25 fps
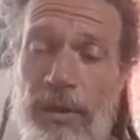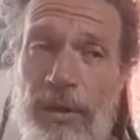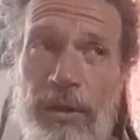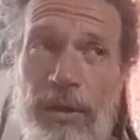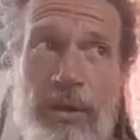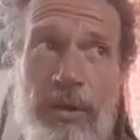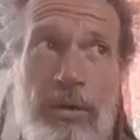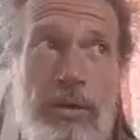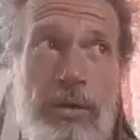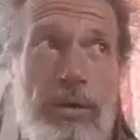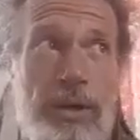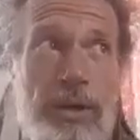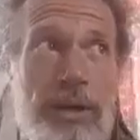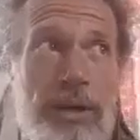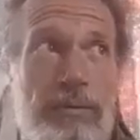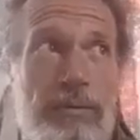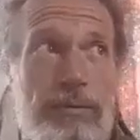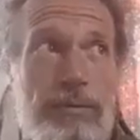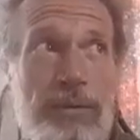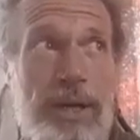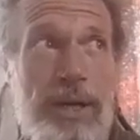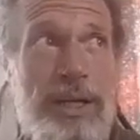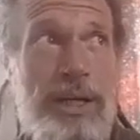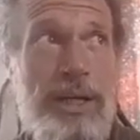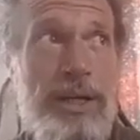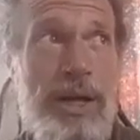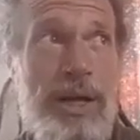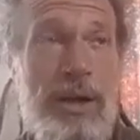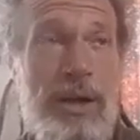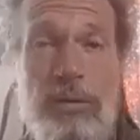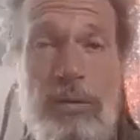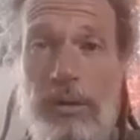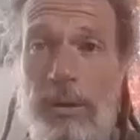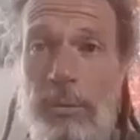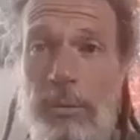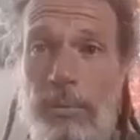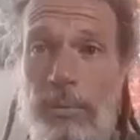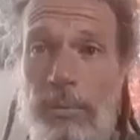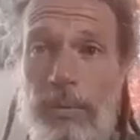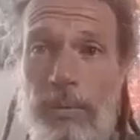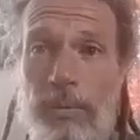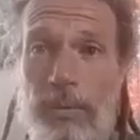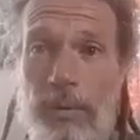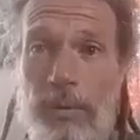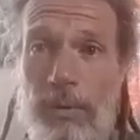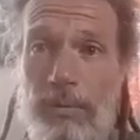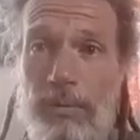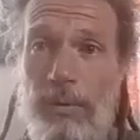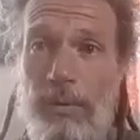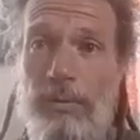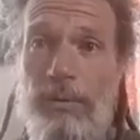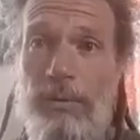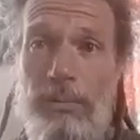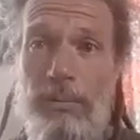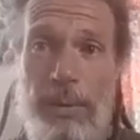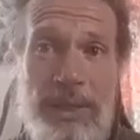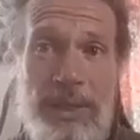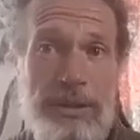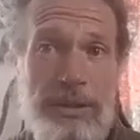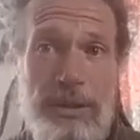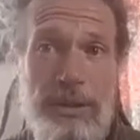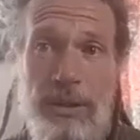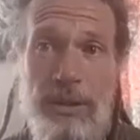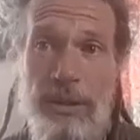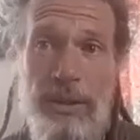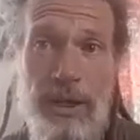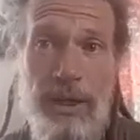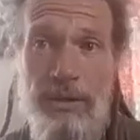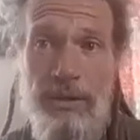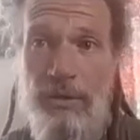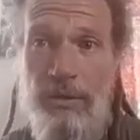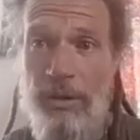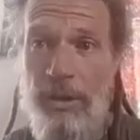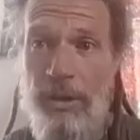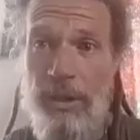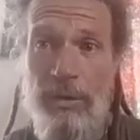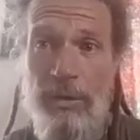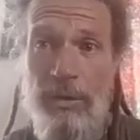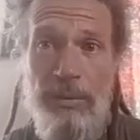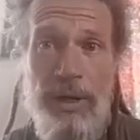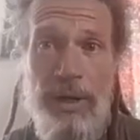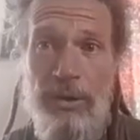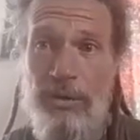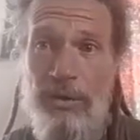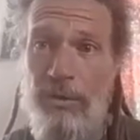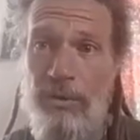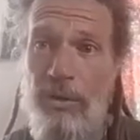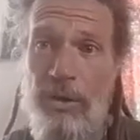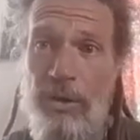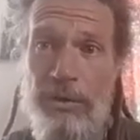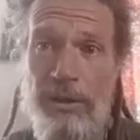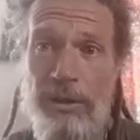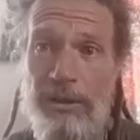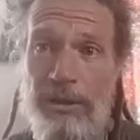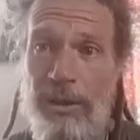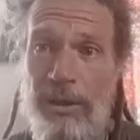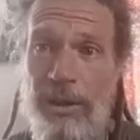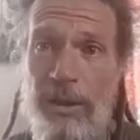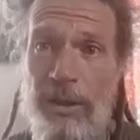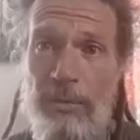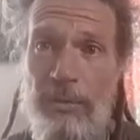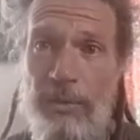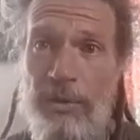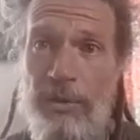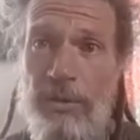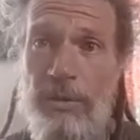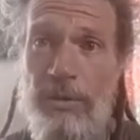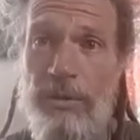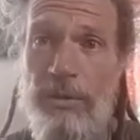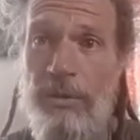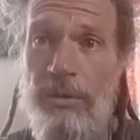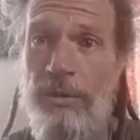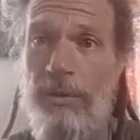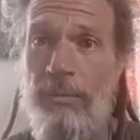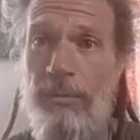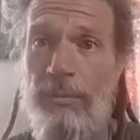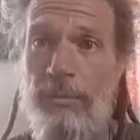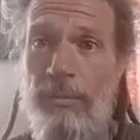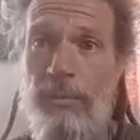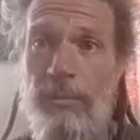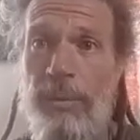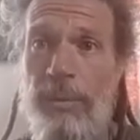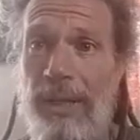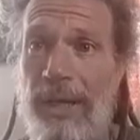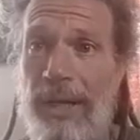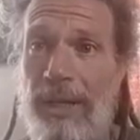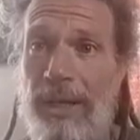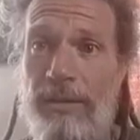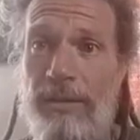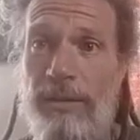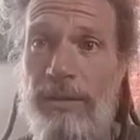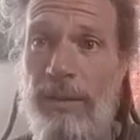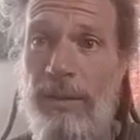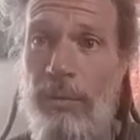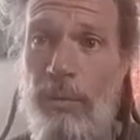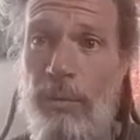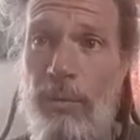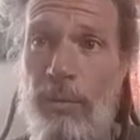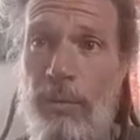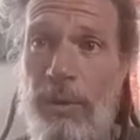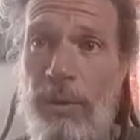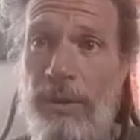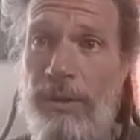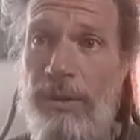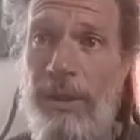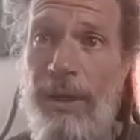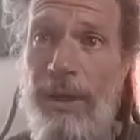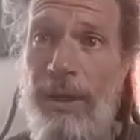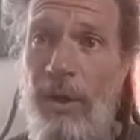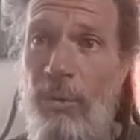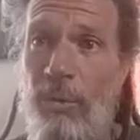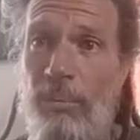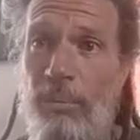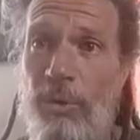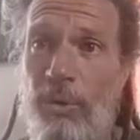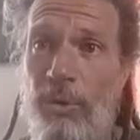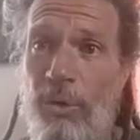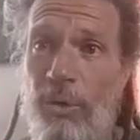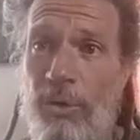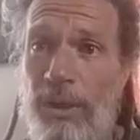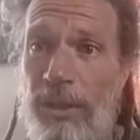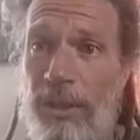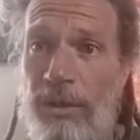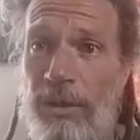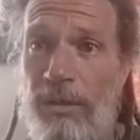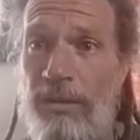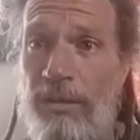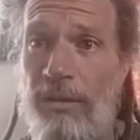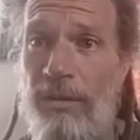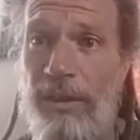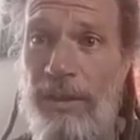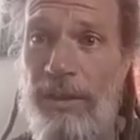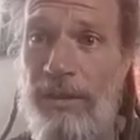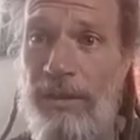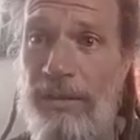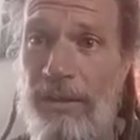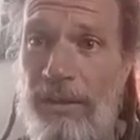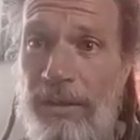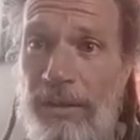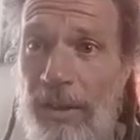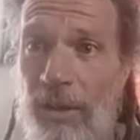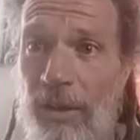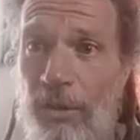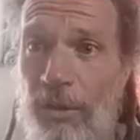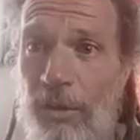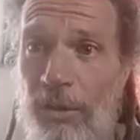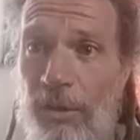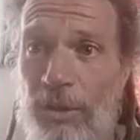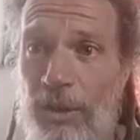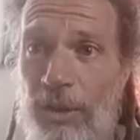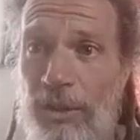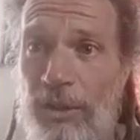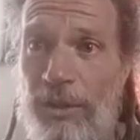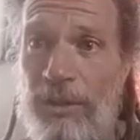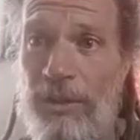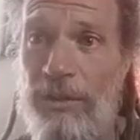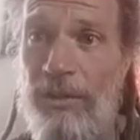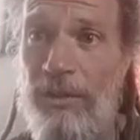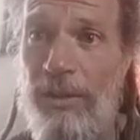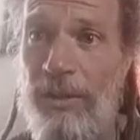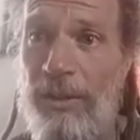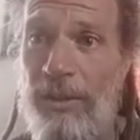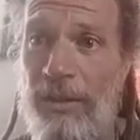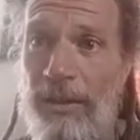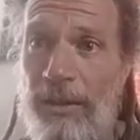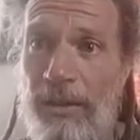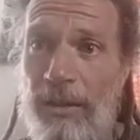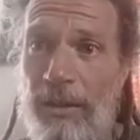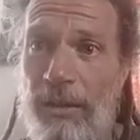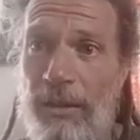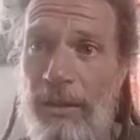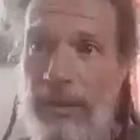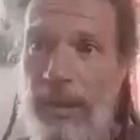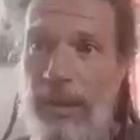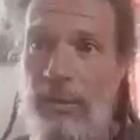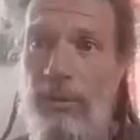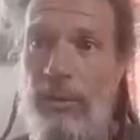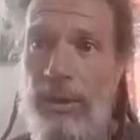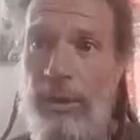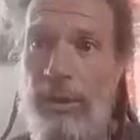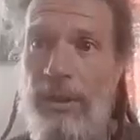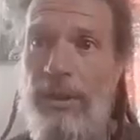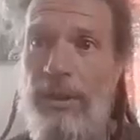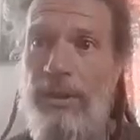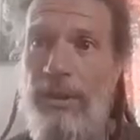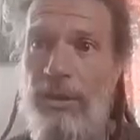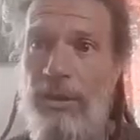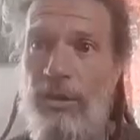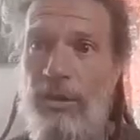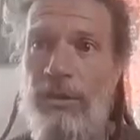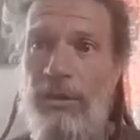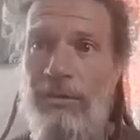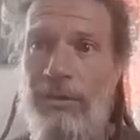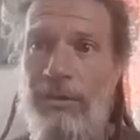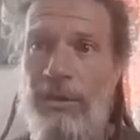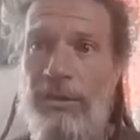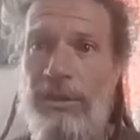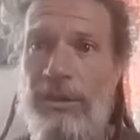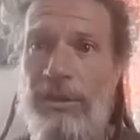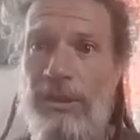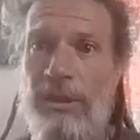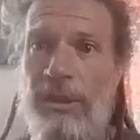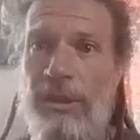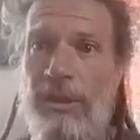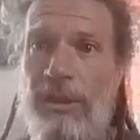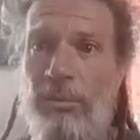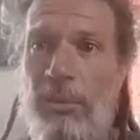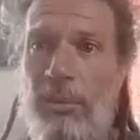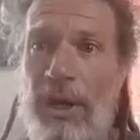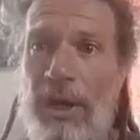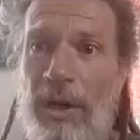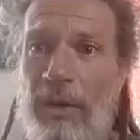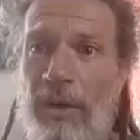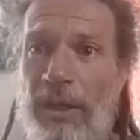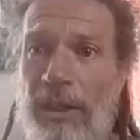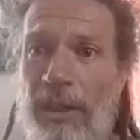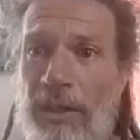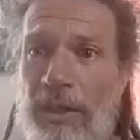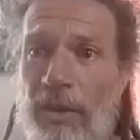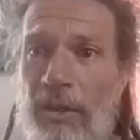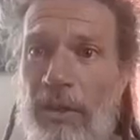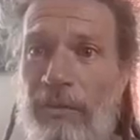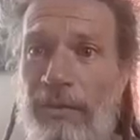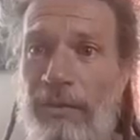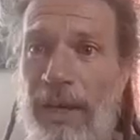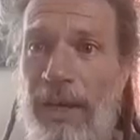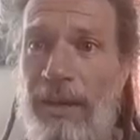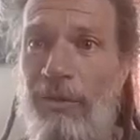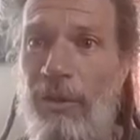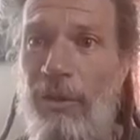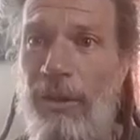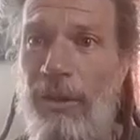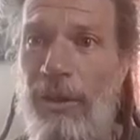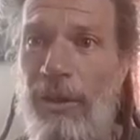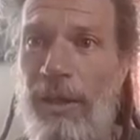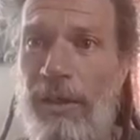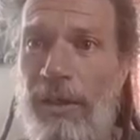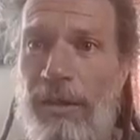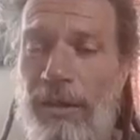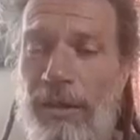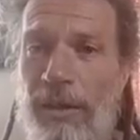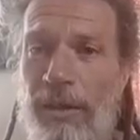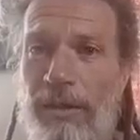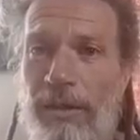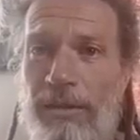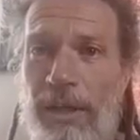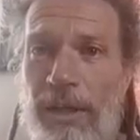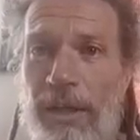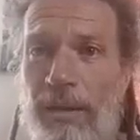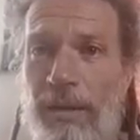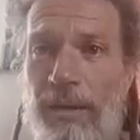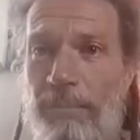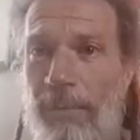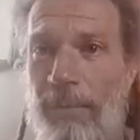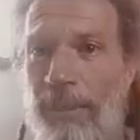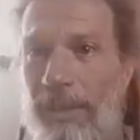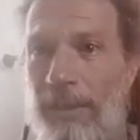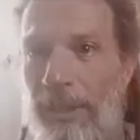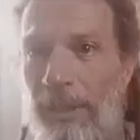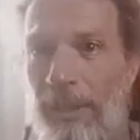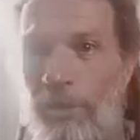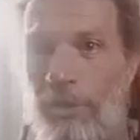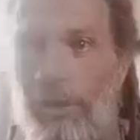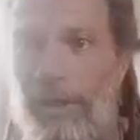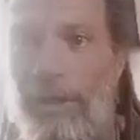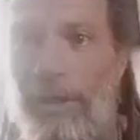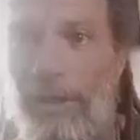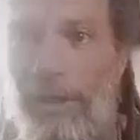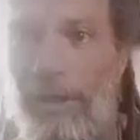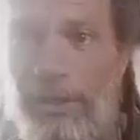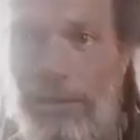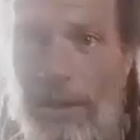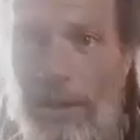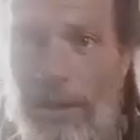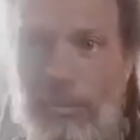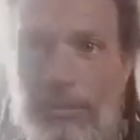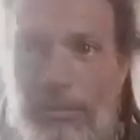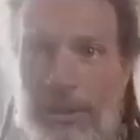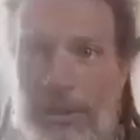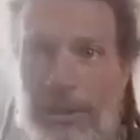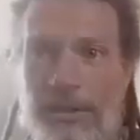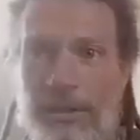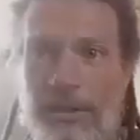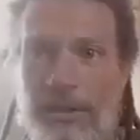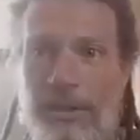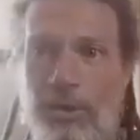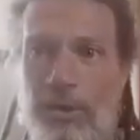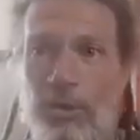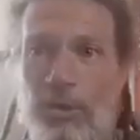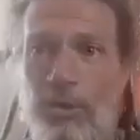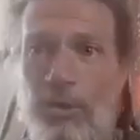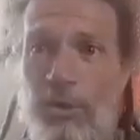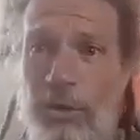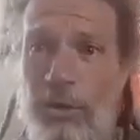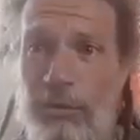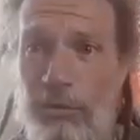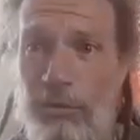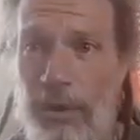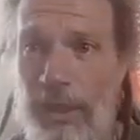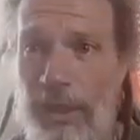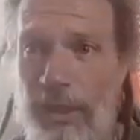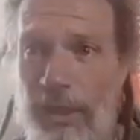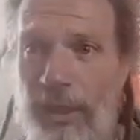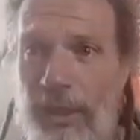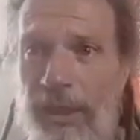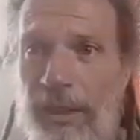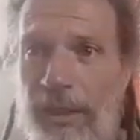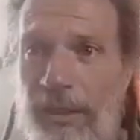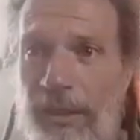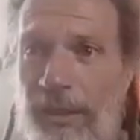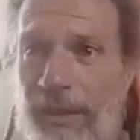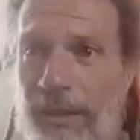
you know, and finding out that basically everything around you all the time is plants that want to help you heal and nurture you, that really the universe is conspiring in your favor. And as my teacher Ellie Tom says, it's user friendly.